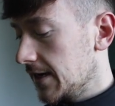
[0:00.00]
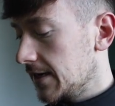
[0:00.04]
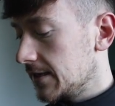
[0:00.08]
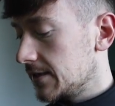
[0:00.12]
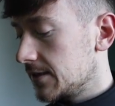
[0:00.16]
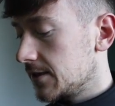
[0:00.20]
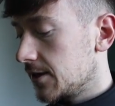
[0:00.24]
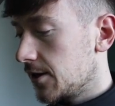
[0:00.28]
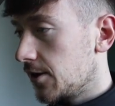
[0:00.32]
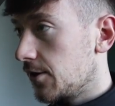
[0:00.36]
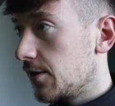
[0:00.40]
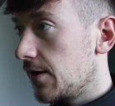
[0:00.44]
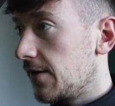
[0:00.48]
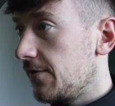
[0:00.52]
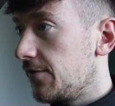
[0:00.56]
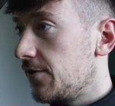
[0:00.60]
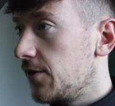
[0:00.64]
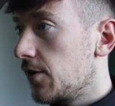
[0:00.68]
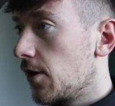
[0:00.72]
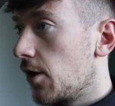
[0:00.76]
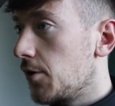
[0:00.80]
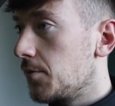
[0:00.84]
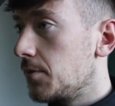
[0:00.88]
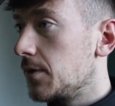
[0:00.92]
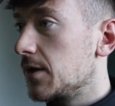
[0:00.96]
So if
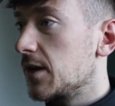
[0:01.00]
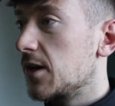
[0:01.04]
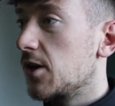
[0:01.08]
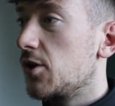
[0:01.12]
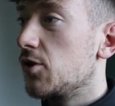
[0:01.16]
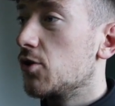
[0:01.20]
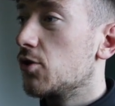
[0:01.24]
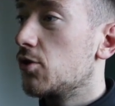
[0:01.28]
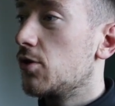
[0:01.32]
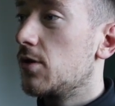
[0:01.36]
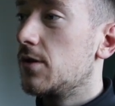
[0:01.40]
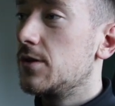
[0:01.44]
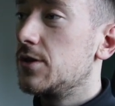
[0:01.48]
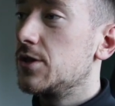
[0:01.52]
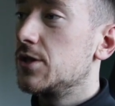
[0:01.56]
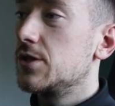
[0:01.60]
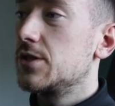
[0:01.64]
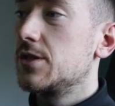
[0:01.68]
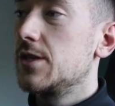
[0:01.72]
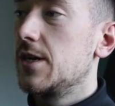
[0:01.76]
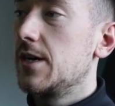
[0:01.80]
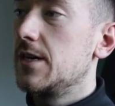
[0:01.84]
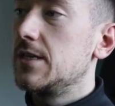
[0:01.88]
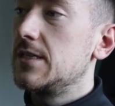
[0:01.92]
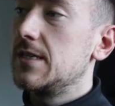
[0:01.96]
you open Google and just
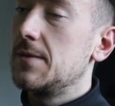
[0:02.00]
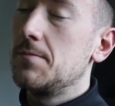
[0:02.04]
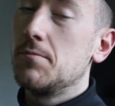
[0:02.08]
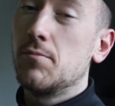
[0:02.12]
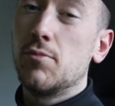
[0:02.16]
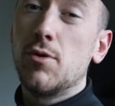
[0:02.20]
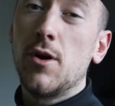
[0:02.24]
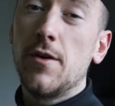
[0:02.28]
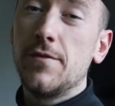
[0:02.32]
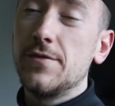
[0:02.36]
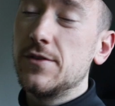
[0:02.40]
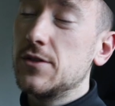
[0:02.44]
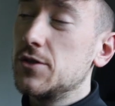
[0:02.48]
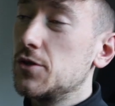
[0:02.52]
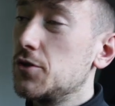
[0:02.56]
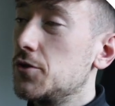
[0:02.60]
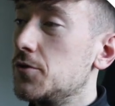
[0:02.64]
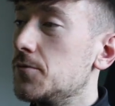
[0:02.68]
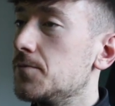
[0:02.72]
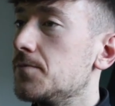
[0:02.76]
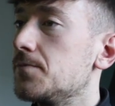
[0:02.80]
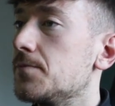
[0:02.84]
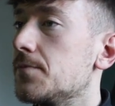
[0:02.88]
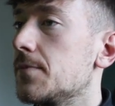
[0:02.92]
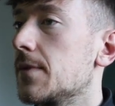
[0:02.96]
search in
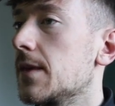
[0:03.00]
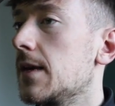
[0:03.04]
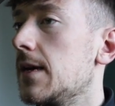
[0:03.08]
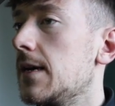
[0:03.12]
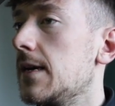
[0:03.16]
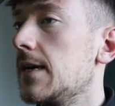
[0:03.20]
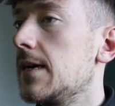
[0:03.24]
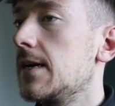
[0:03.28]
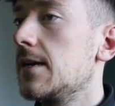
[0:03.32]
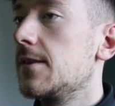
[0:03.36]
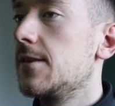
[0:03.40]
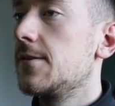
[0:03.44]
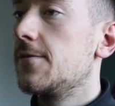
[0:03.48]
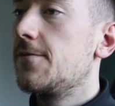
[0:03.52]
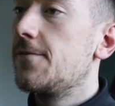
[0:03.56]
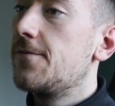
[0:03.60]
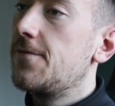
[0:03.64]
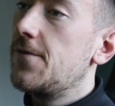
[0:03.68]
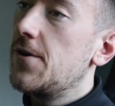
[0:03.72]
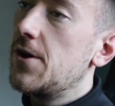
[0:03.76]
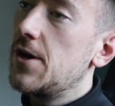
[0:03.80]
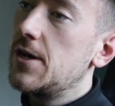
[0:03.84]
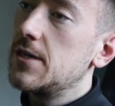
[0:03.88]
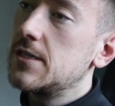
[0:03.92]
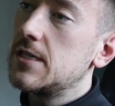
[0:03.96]
Profitl, the
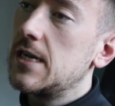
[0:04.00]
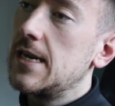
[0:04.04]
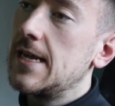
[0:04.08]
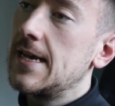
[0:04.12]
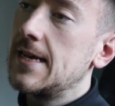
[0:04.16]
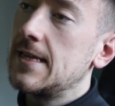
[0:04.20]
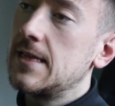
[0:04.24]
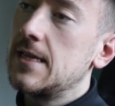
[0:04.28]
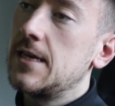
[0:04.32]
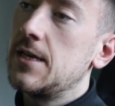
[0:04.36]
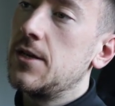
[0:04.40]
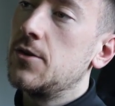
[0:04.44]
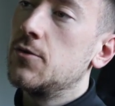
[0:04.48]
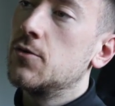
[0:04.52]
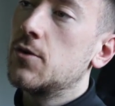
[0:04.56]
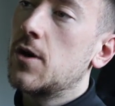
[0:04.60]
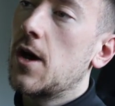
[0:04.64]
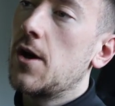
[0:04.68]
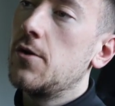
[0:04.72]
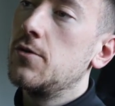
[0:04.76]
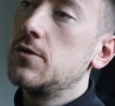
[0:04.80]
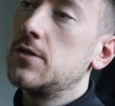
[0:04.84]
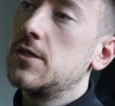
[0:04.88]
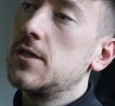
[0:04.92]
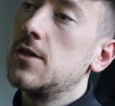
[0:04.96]
first link that you'll
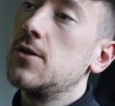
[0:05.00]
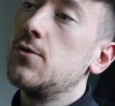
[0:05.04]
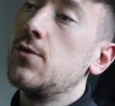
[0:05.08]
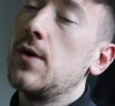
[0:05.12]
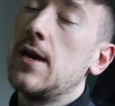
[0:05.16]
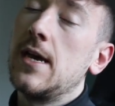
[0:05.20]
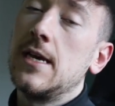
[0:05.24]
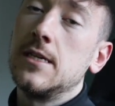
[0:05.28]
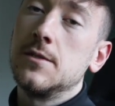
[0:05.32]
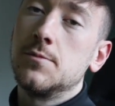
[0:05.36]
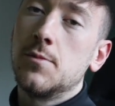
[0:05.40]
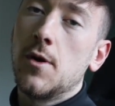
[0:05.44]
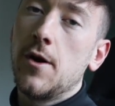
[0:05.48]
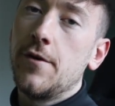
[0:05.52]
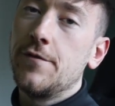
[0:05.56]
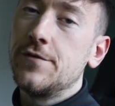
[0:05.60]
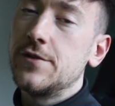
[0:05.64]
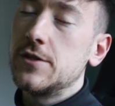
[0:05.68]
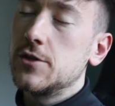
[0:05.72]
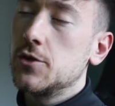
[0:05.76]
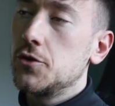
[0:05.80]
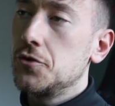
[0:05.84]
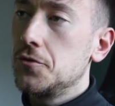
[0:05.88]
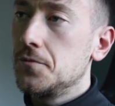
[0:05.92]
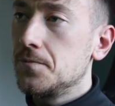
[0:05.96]
go to is
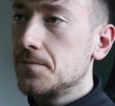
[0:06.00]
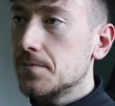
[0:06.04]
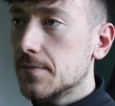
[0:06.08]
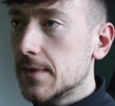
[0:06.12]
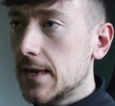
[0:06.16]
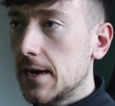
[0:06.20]
Profitl.